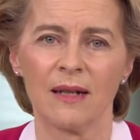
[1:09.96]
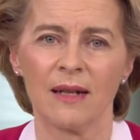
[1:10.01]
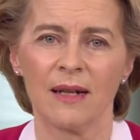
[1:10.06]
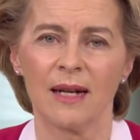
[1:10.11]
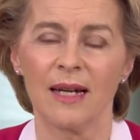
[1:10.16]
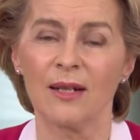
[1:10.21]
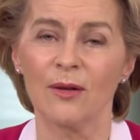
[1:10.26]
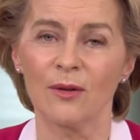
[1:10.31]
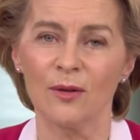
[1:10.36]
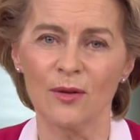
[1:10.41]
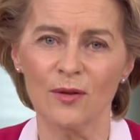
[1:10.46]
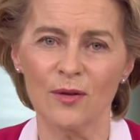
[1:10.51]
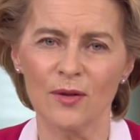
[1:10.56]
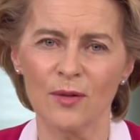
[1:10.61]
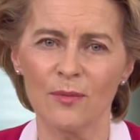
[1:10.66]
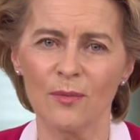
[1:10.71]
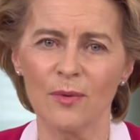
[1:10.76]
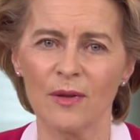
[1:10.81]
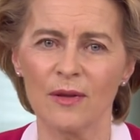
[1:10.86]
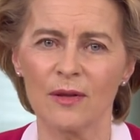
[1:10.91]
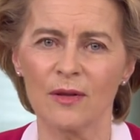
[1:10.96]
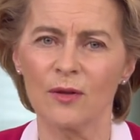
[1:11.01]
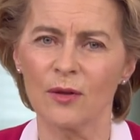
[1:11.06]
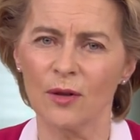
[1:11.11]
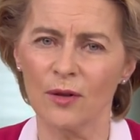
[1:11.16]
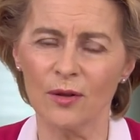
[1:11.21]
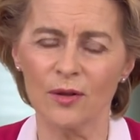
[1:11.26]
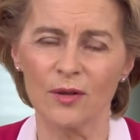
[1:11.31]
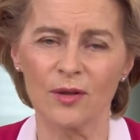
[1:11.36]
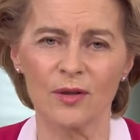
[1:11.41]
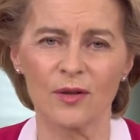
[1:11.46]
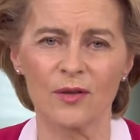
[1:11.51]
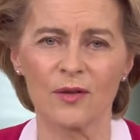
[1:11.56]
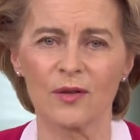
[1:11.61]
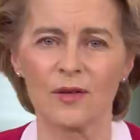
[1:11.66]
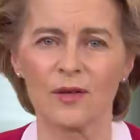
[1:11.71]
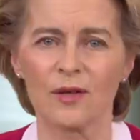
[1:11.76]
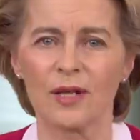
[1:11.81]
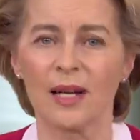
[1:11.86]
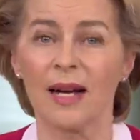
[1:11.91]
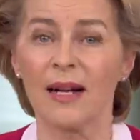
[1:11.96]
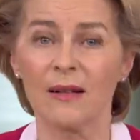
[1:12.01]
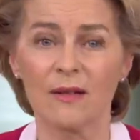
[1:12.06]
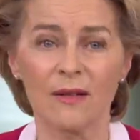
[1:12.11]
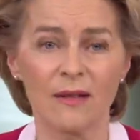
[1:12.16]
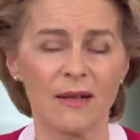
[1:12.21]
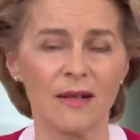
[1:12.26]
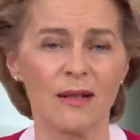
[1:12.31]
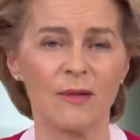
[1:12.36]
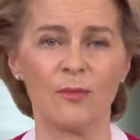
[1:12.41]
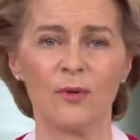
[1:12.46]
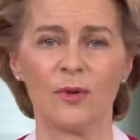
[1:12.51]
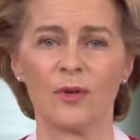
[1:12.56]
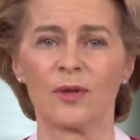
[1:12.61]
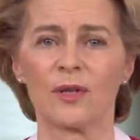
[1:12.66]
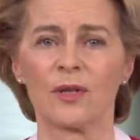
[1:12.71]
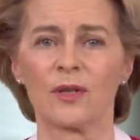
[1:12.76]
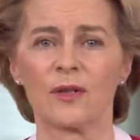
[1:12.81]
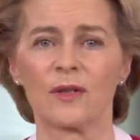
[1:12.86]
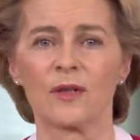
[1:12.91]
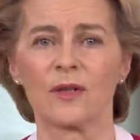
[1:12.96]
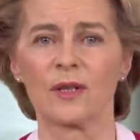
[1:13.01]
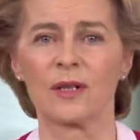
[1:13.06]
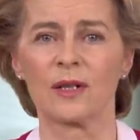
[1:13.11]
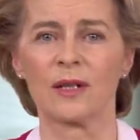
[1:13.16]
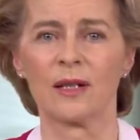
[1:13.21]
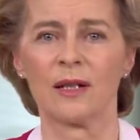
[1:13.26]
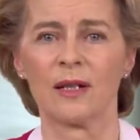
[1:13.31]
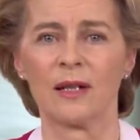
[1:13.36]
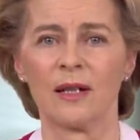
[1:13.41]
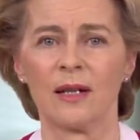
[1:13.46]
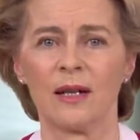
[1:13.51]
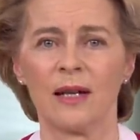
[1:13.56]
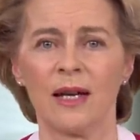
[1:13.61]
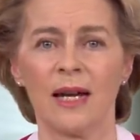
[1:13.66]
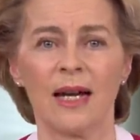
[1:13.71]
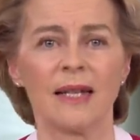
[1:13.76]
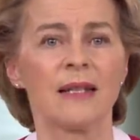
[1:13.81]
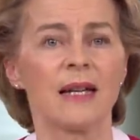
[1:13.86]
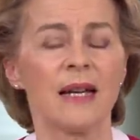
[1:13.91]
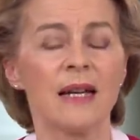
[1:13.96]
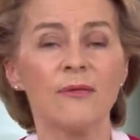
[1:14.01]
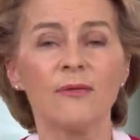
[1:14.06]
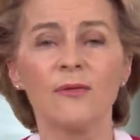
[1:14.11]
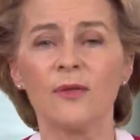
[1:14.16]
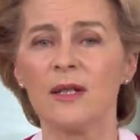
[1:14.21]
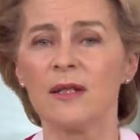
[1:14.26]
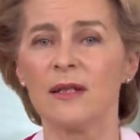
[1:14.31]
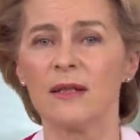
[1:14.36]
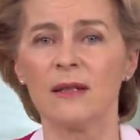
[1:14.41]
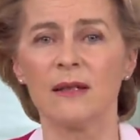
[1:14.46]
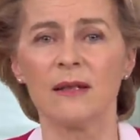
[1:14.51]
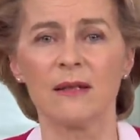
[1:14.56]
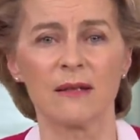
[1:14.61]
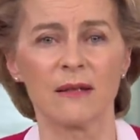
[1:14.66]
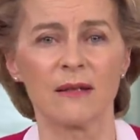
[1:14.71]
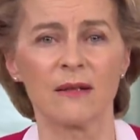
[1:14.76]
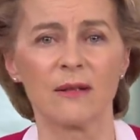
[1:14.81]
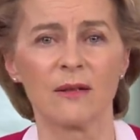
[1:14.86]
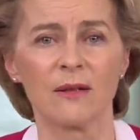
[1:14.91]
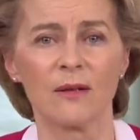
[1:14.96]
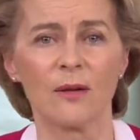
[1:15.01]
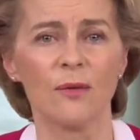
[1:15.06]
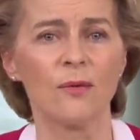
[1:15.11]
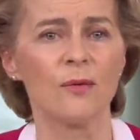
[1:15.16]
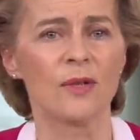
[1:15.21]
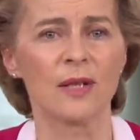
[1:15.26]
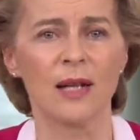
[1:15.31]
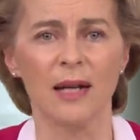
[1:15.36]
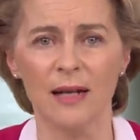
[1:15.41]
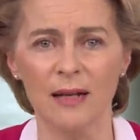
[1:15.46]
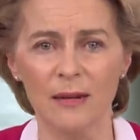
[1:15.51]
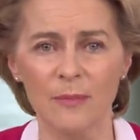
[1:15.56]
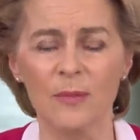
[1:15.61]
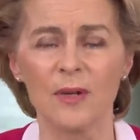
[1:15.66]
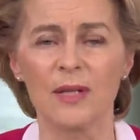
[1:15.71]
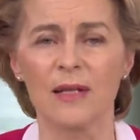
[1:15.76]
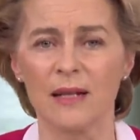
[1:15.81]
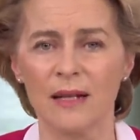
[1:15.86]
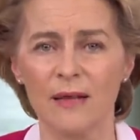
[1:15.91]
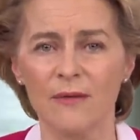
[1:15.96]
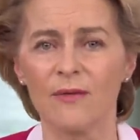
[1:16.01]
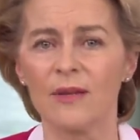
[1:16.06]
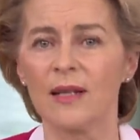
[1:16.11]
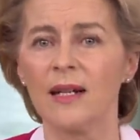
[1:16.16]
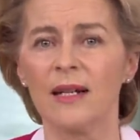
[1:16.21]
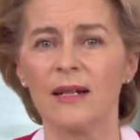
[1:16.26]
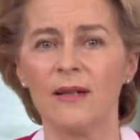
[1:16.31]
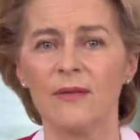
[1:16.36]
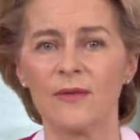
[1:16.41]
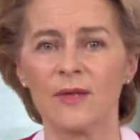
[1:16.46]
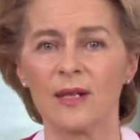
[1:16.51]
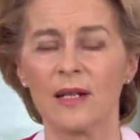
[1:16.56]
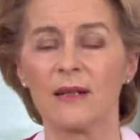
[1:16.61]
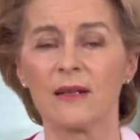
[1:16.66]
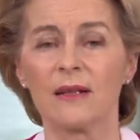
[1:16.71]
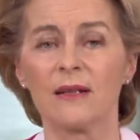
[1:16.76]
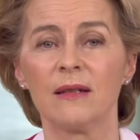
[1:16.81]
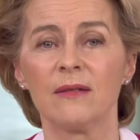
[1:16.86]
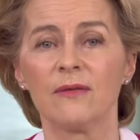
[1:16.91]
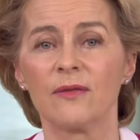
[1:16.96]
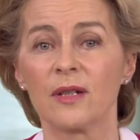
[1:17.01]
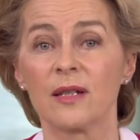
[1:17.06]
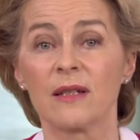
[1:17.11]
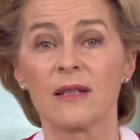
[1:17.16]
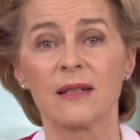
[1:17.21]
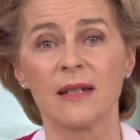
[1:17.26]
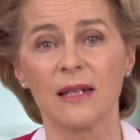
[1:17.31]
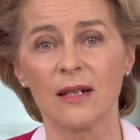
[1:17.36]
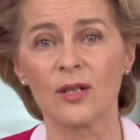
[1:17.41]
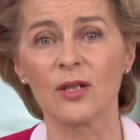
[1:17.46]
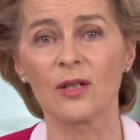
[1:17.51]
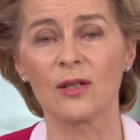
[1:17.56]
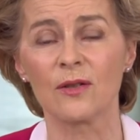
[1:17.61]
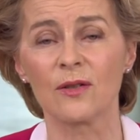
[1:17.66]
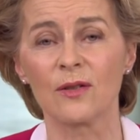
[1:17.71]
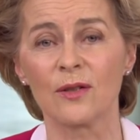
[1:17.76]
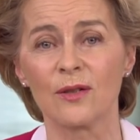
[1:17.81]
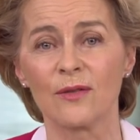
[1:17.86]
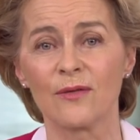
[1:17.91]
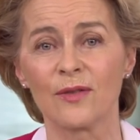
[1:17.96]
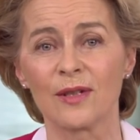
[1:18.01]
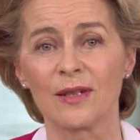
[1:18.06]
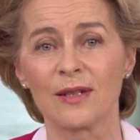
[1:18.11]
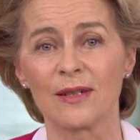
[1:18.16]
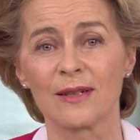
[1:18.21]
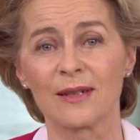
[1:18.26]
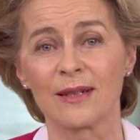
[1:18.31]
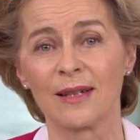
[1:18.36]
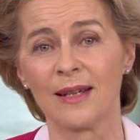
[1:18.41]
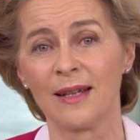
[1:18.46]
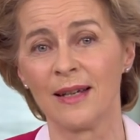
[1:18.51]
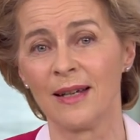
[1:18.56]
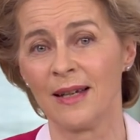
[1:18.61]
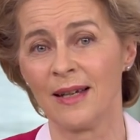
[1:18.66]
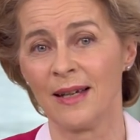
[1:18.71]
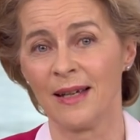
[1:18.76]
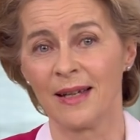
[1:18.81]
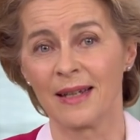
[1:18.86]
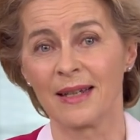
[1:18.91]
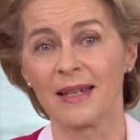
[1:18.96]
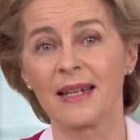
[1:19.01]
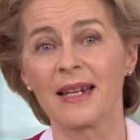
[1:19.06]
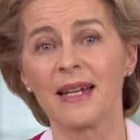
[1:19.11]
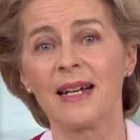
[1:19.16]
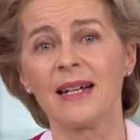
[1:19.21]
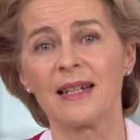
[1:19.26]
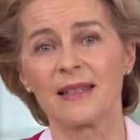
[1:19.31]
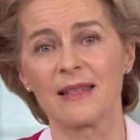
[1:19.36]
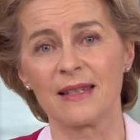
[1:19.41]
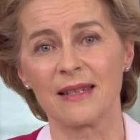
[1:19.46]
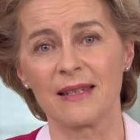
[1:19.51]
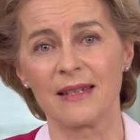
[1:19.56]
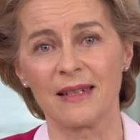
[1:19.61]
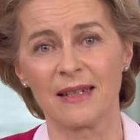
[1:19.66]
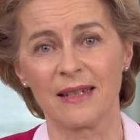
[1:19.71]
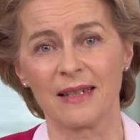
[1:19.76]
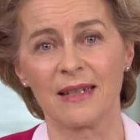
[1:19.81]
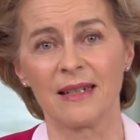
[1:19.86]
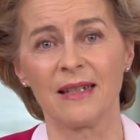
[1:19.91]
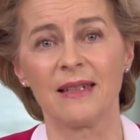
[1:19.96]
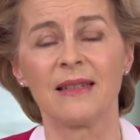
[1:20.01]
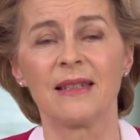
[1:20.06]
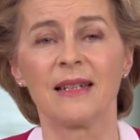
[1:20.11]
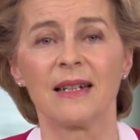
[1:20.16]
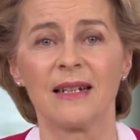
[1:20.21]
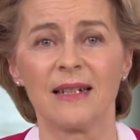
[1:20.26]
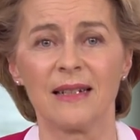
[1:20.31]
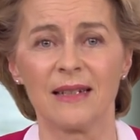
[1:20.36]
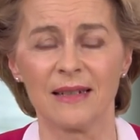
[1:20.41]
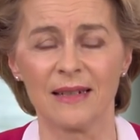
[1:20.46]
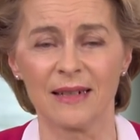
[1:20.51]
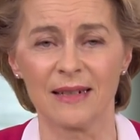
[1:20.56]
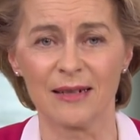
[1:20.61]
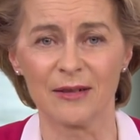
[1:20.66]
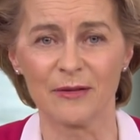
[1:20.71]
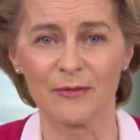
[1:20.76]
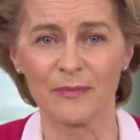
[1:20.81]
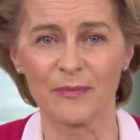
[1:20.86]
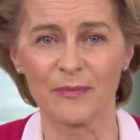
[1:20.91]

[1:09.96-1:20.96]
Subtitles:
and also with the doctors, healthcare workers, and every citizen who's helped save lives and deliver essential services. Grazie, Italia.